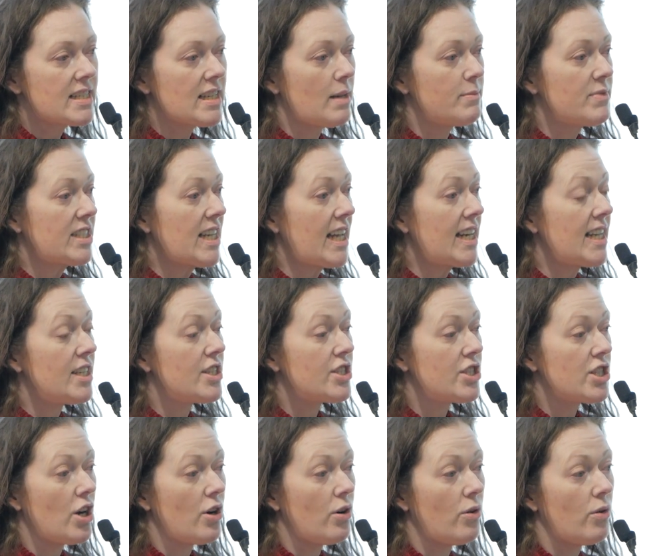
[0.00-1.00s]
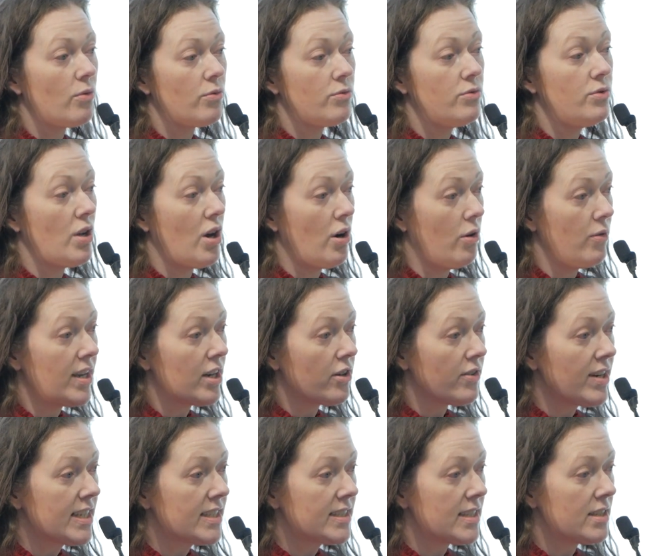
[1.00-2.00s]
Some studies show no
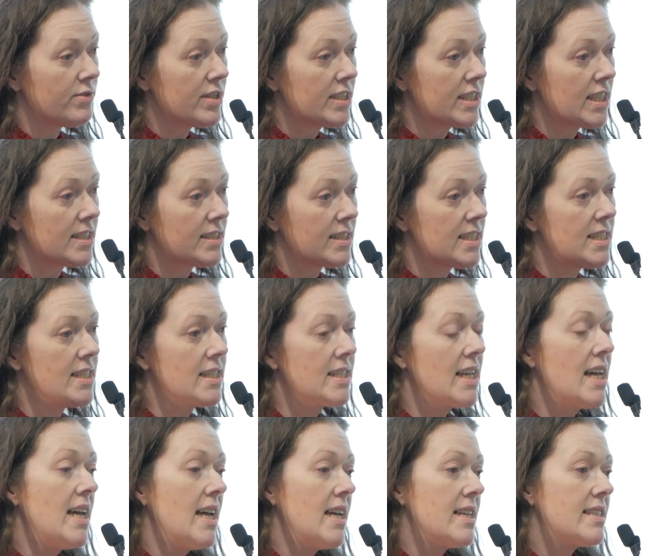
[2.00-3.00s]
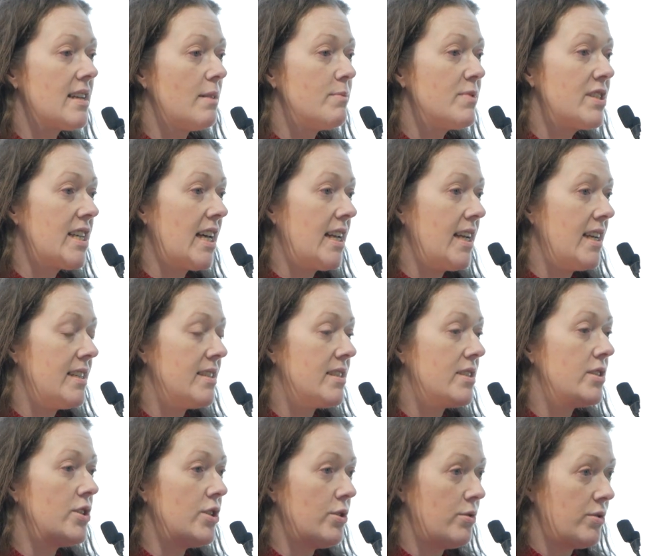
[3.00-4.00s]
increase in resistance. Some
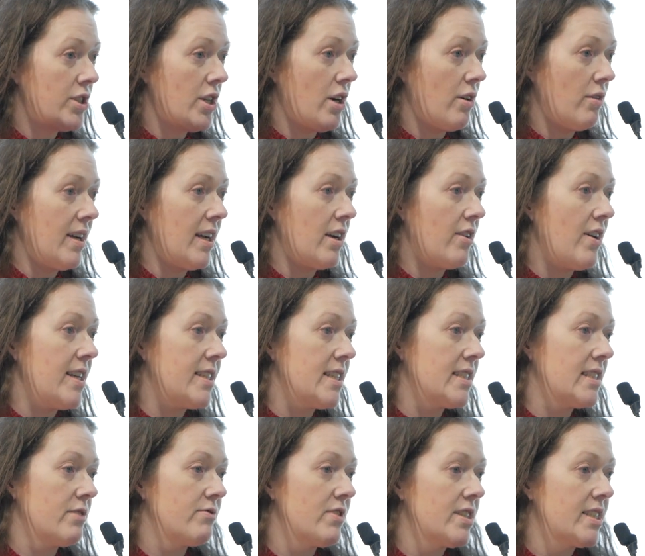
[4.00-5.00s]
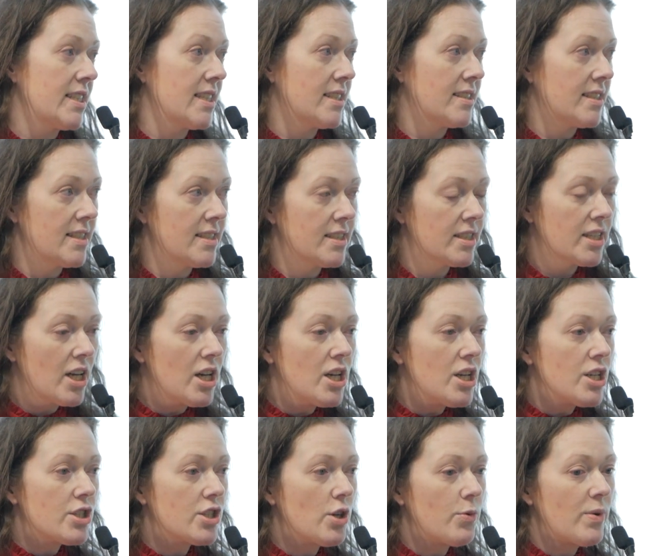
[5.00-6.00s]
studies do show increases in resistance.
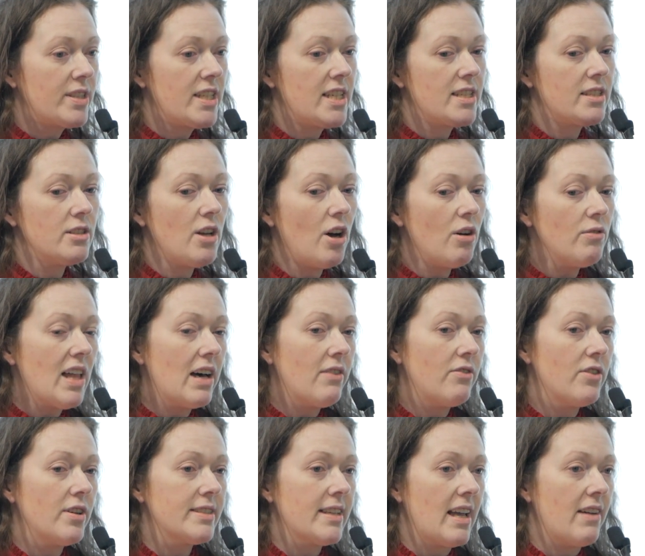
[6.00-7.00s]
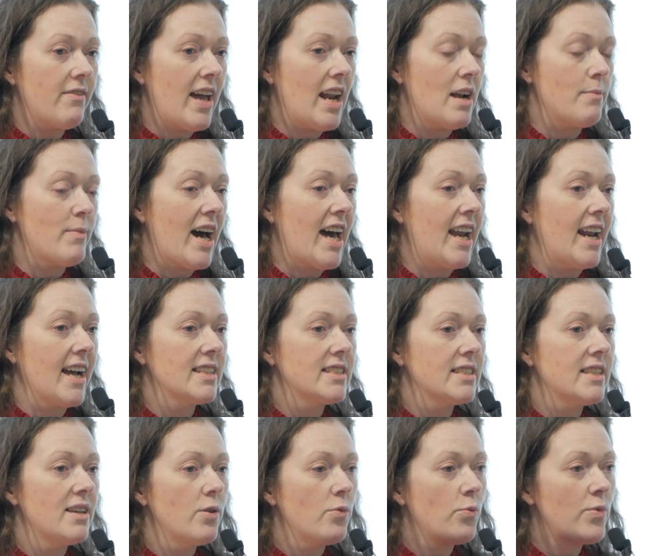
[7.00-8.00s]
So with these low levels of
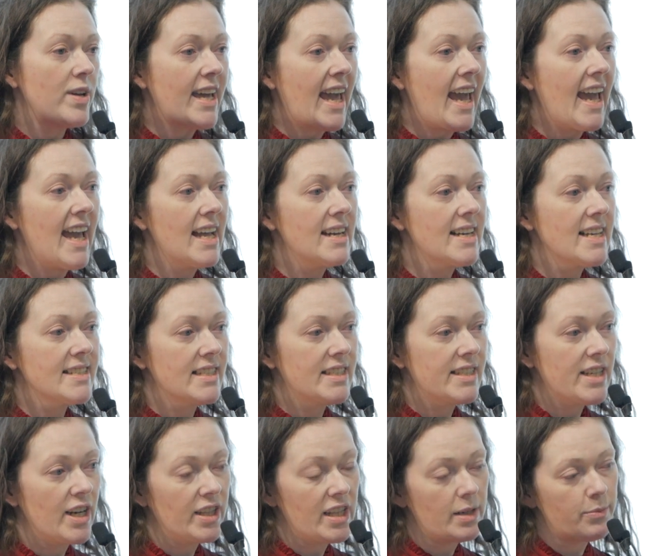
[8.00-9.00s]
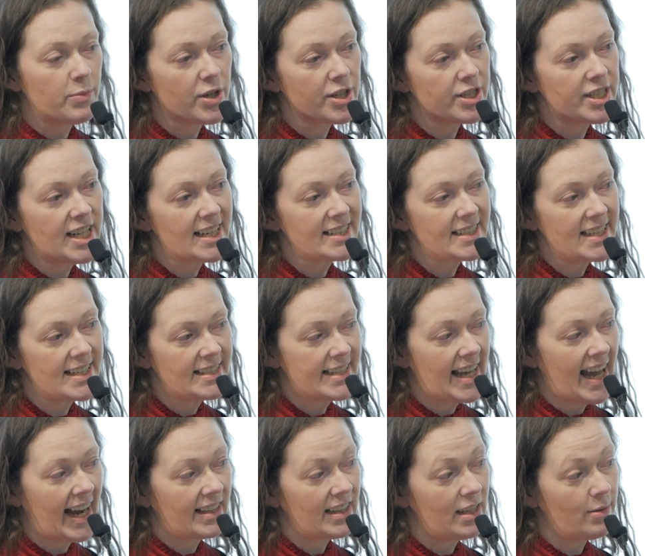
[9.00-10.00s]
antibiotics, we can't necessarily predict
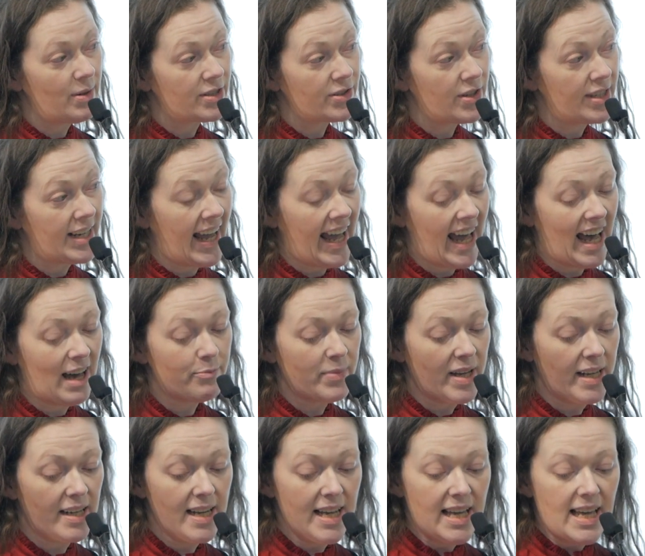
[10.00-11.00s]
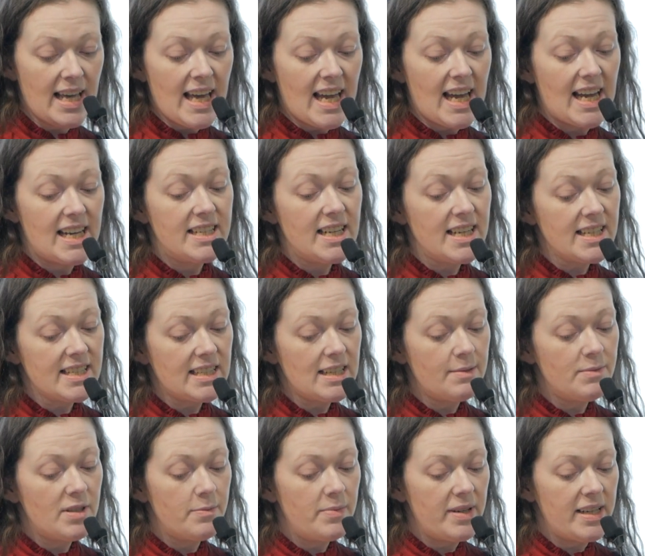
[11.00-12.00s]
exactly what's going to happen. And it does
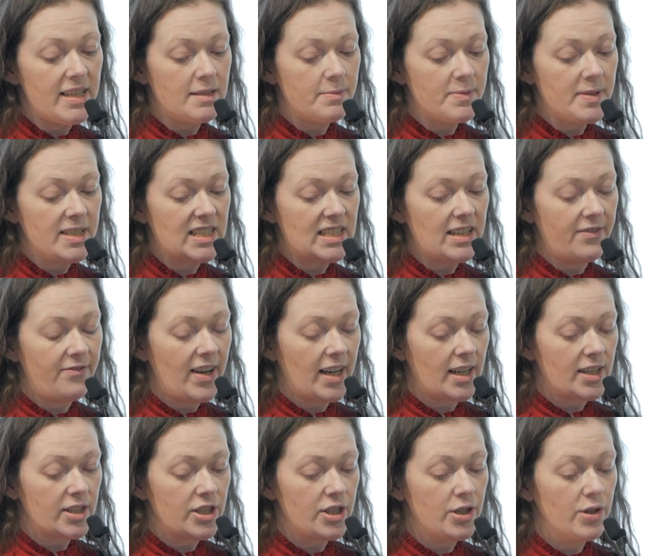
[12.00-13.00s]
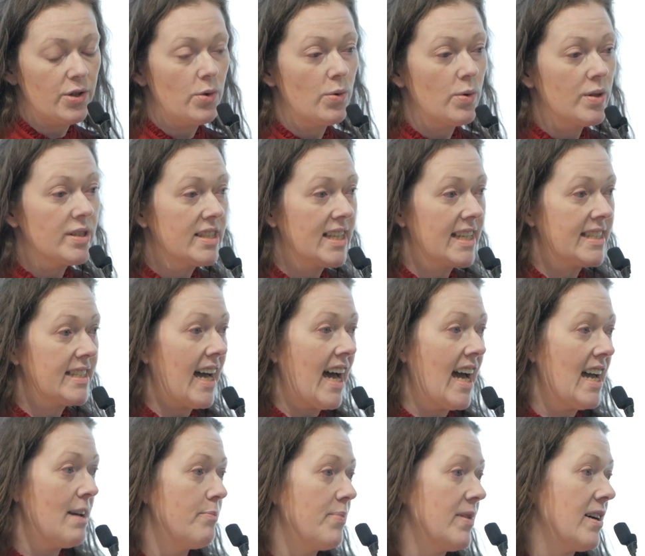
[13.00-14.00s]
seem to be specific to the
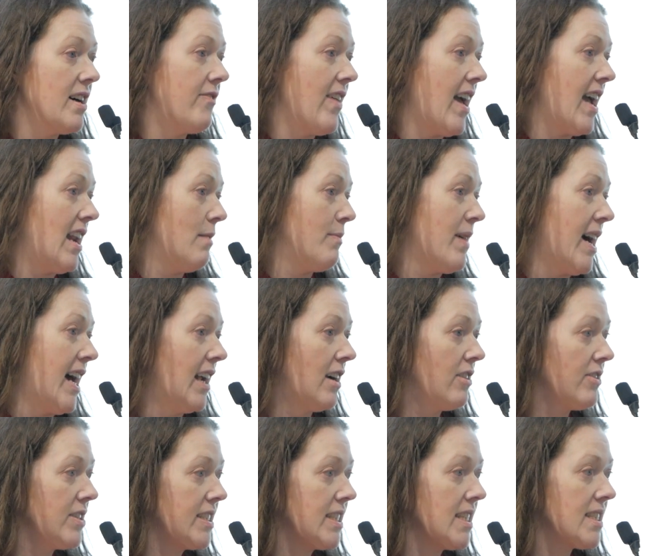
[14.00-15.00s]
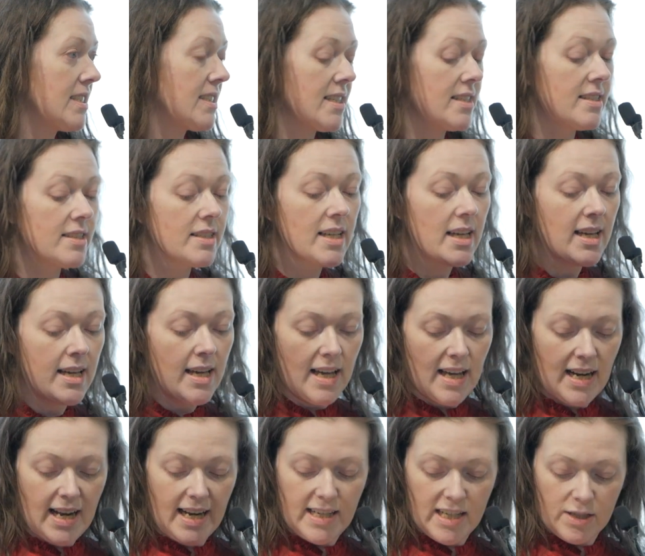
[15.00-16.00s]
type of antibiotic resistance.
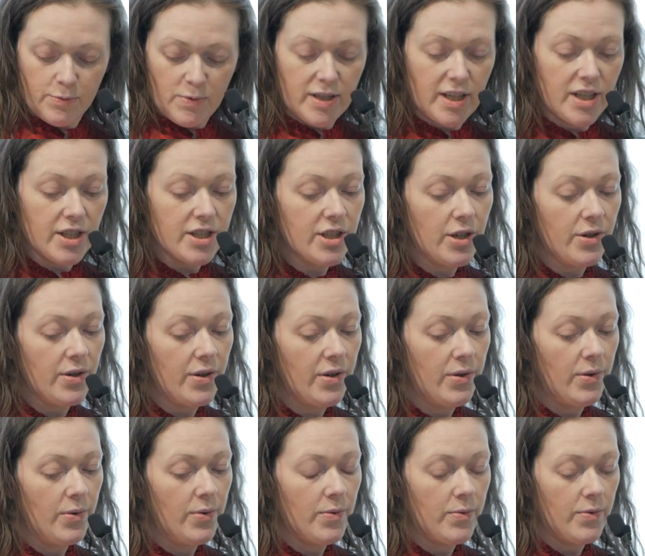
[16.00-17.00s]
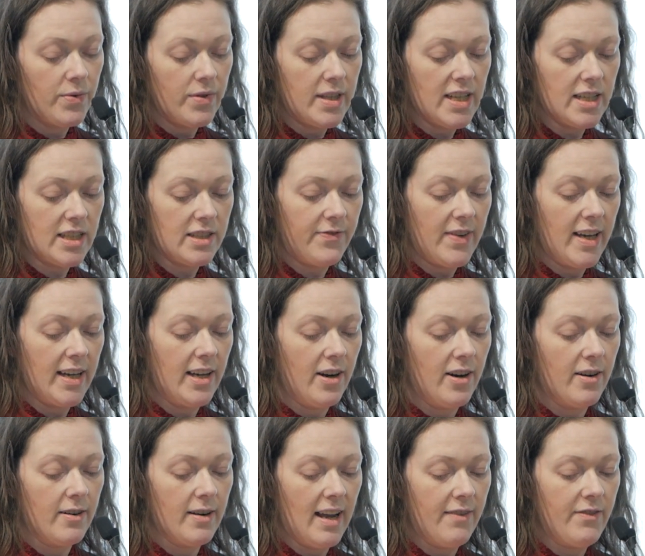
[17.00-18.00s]
And I just wanted to show you this
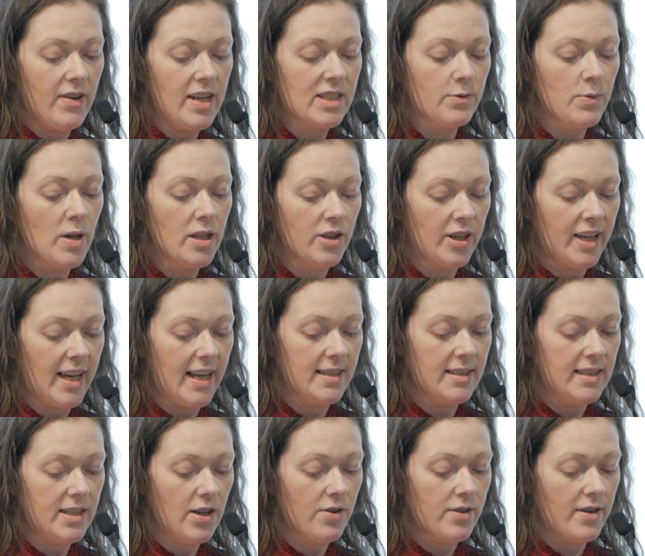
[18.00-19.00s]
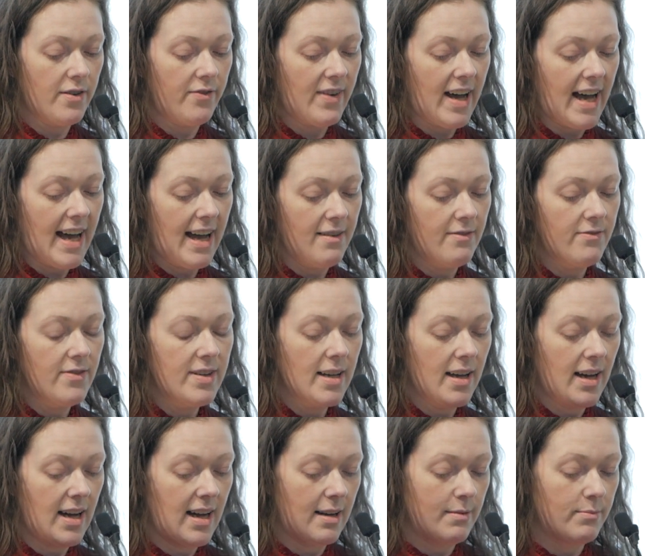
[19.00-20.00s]
figure. If you just want to look at 0 to 5
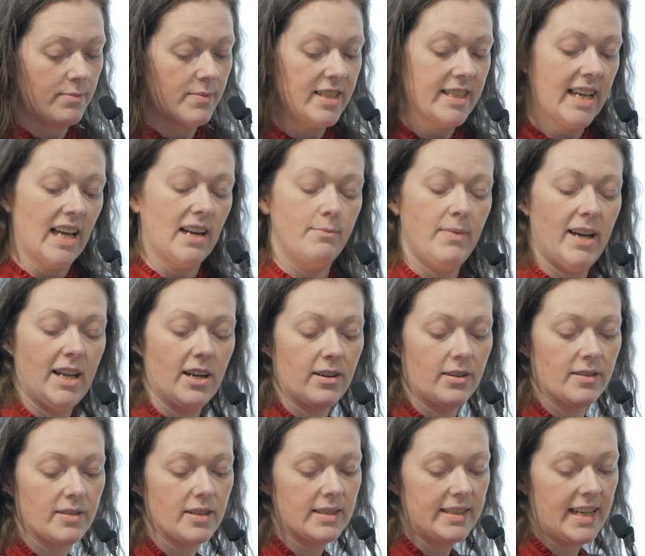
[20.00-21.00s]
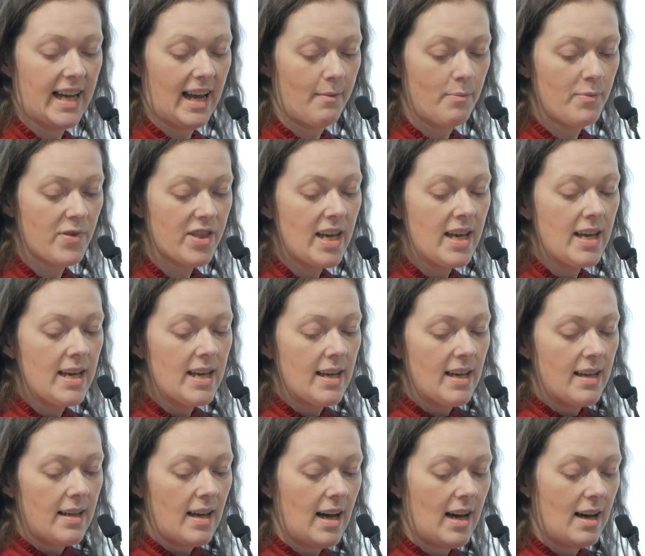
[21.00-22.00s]
centimeter depth,
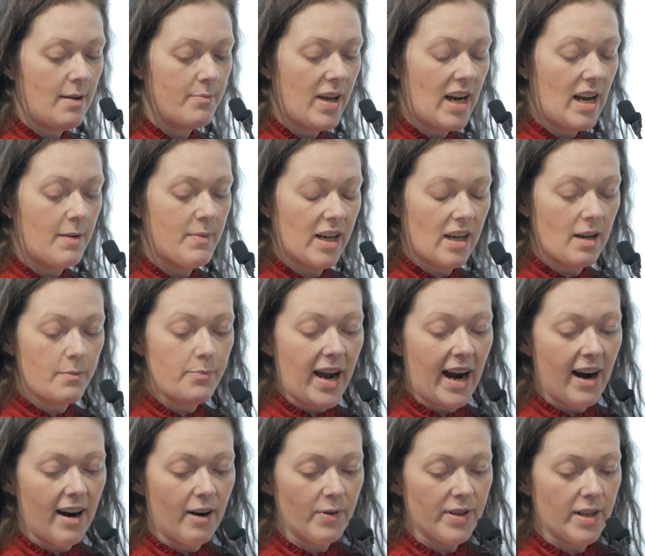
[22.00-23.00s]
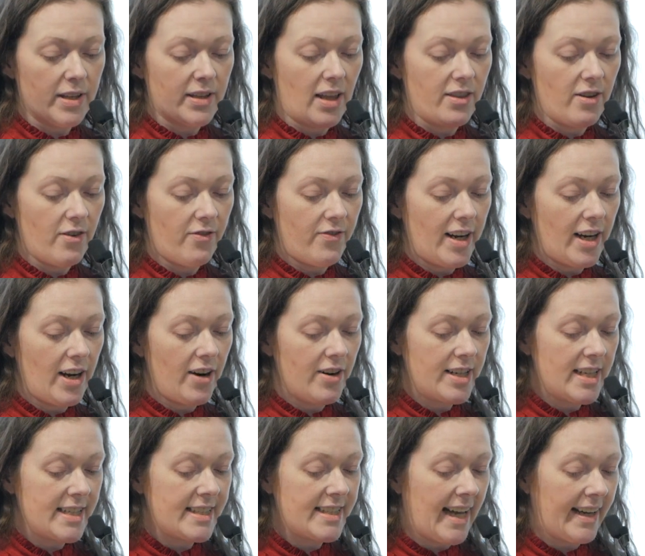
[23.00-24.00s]
and I'm going to compare it with another
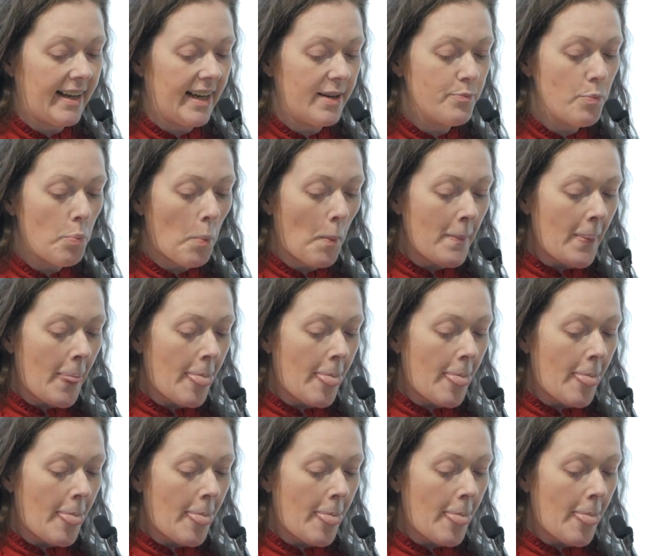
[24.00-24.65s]
figure in a second.